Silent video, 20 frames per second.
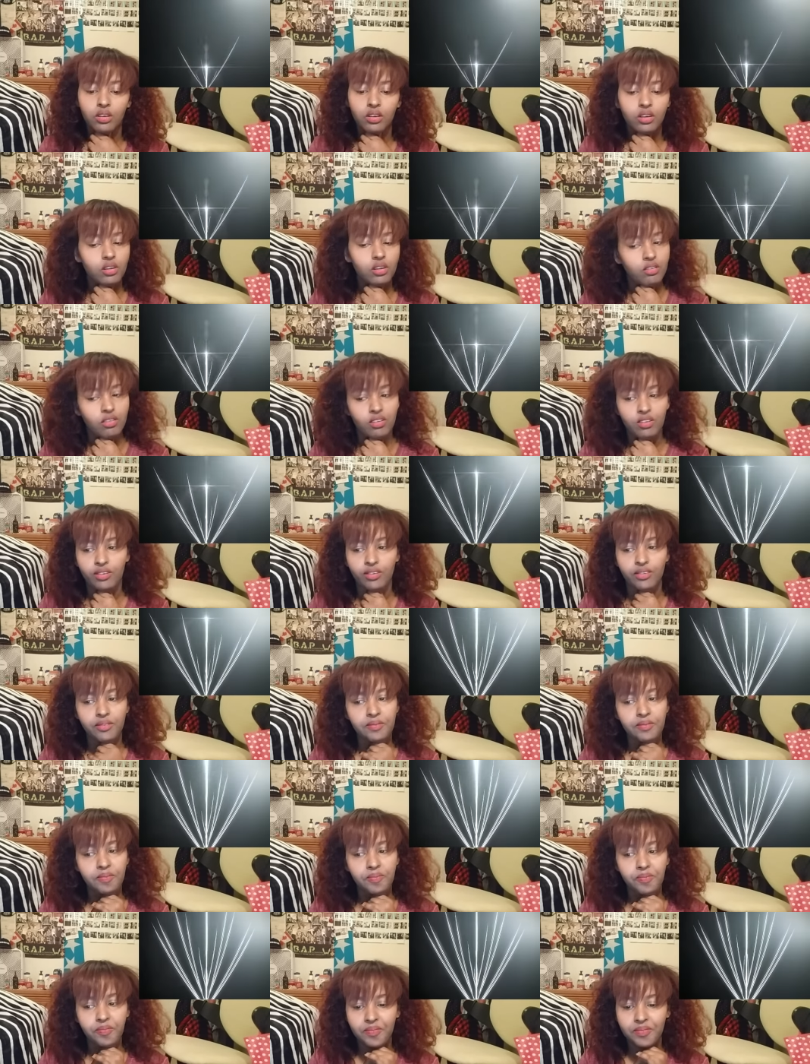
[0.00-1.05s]
Because, you know,
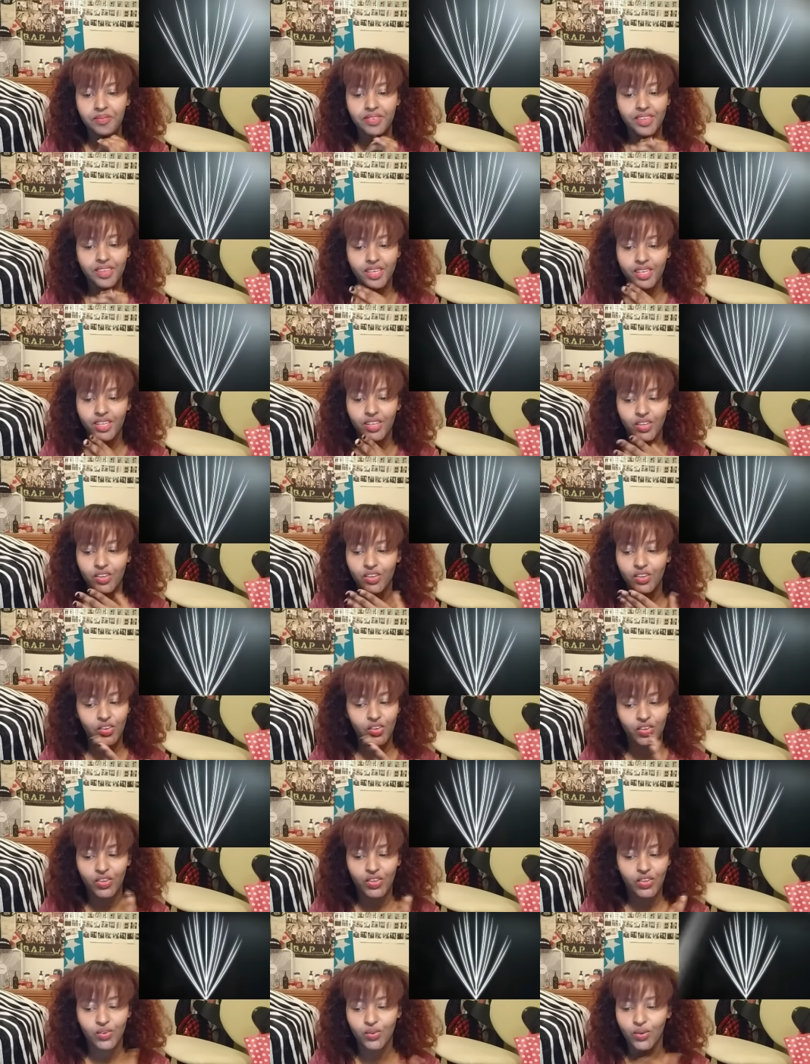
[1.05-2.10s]

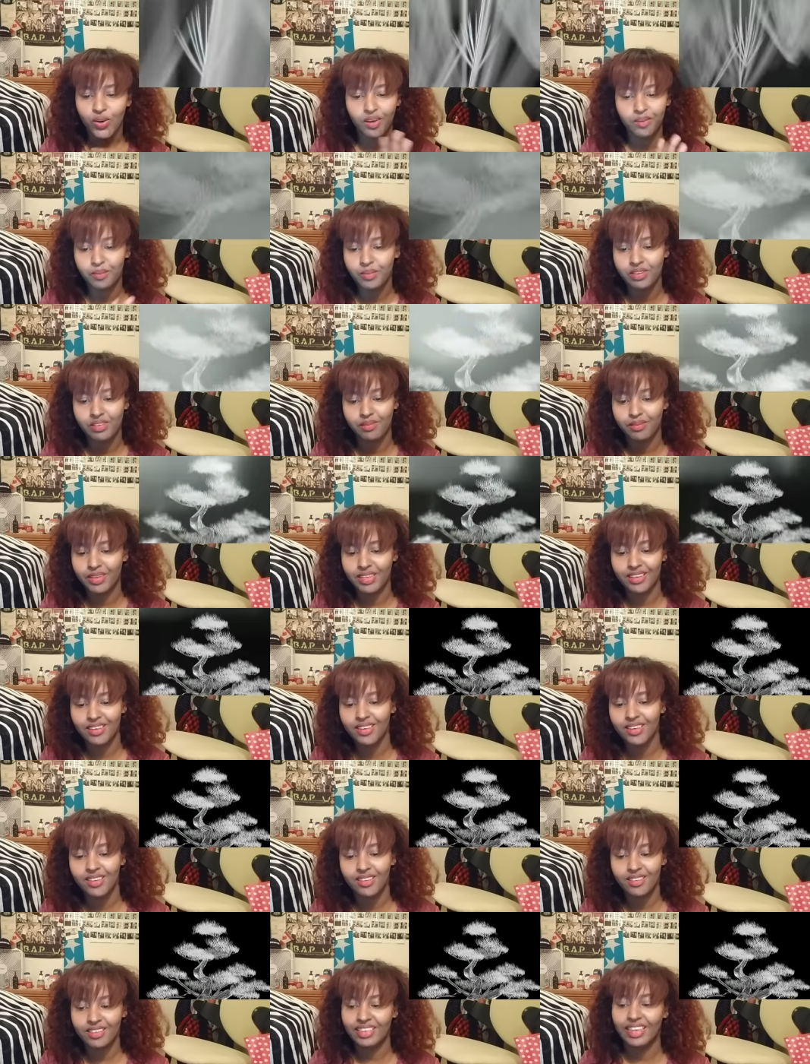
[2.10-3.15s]
Jongup has
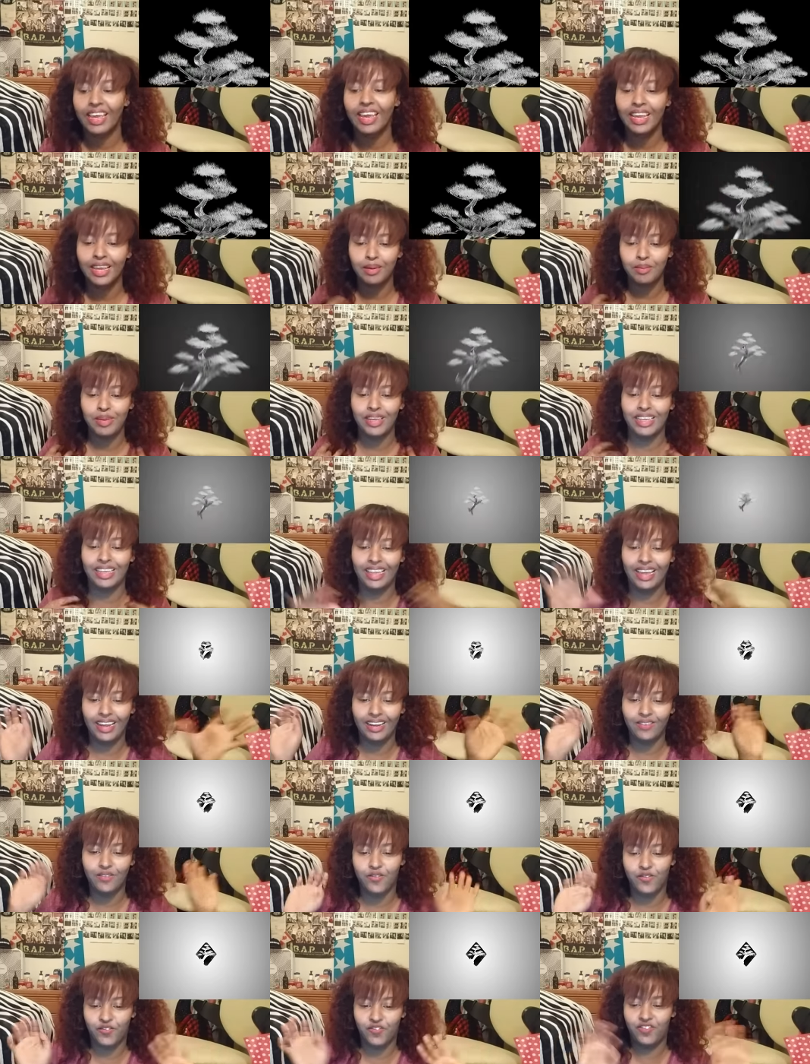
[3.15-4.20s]
been slaying me
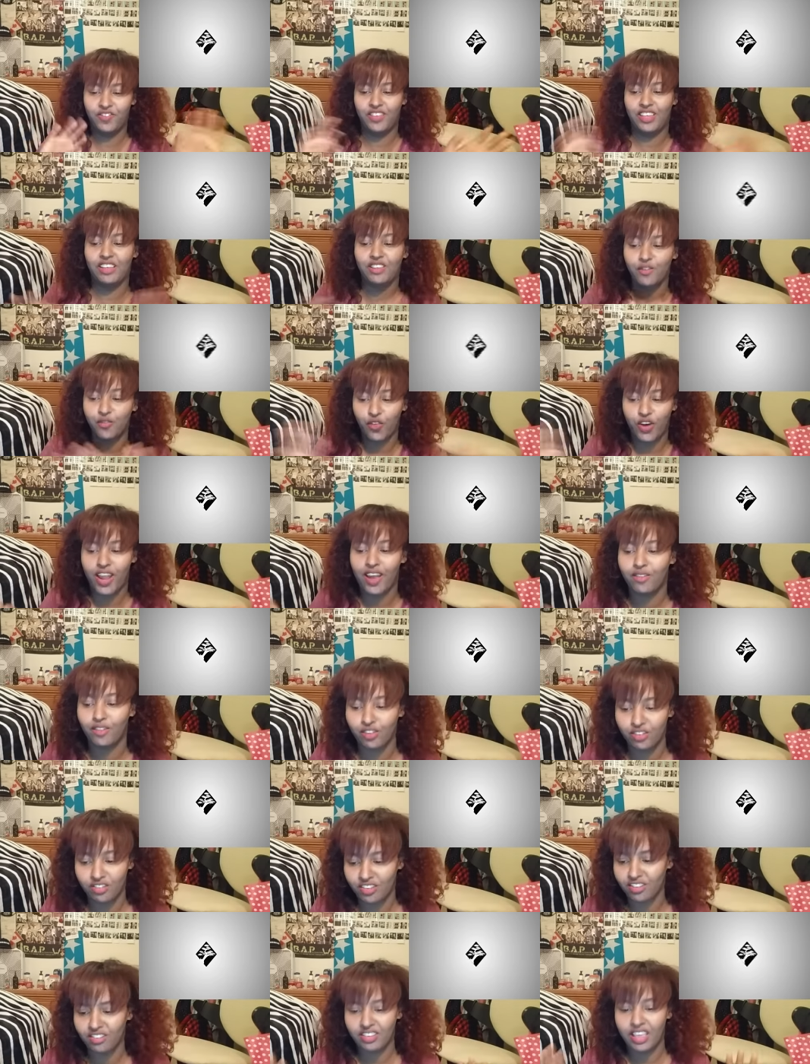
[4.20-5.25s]
like since
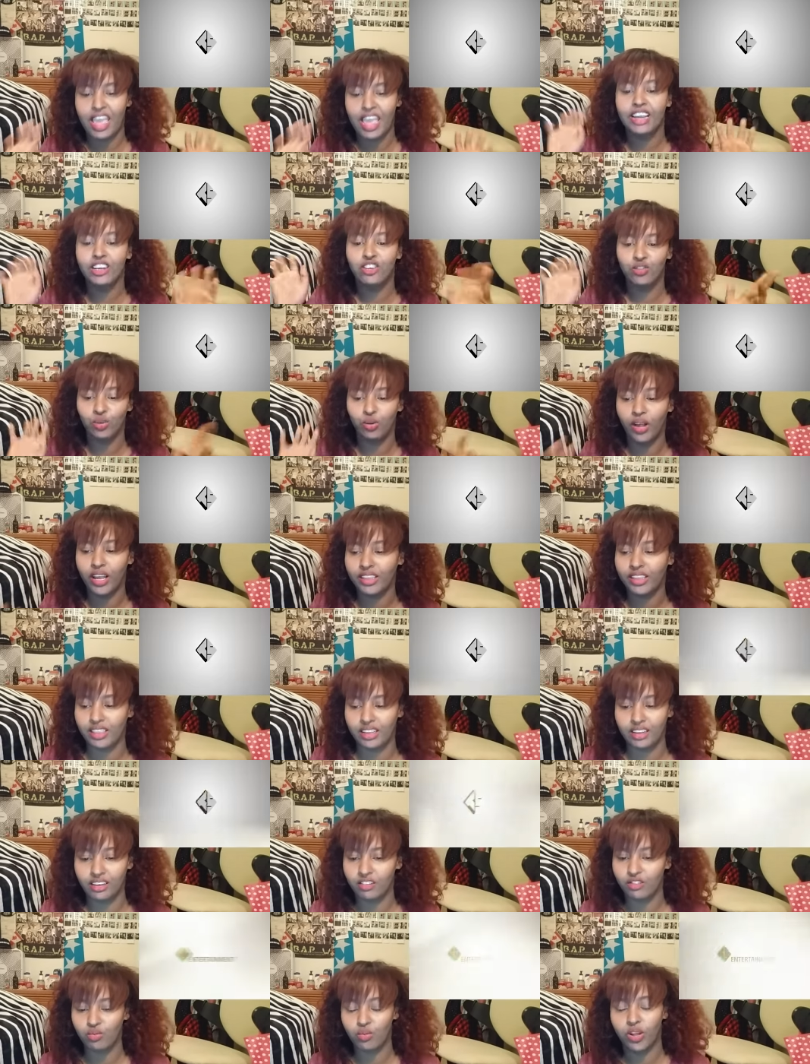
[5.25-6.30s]
forever, since Angel, I
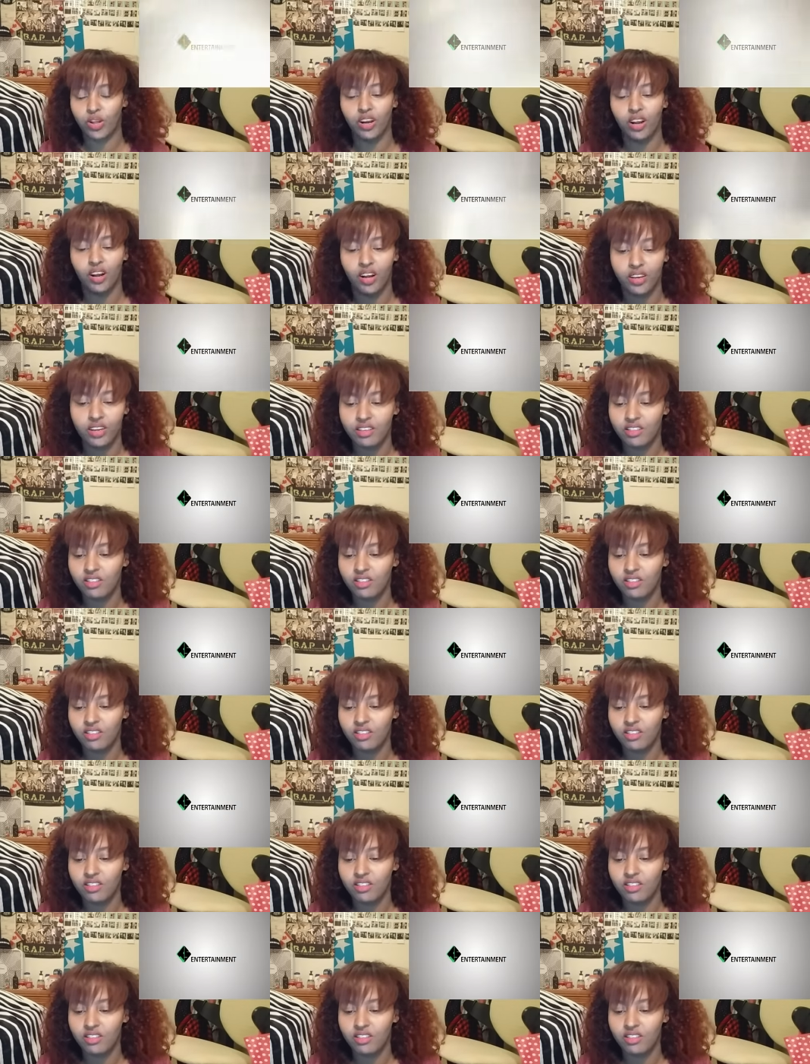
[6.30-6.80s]
think, I swear to God.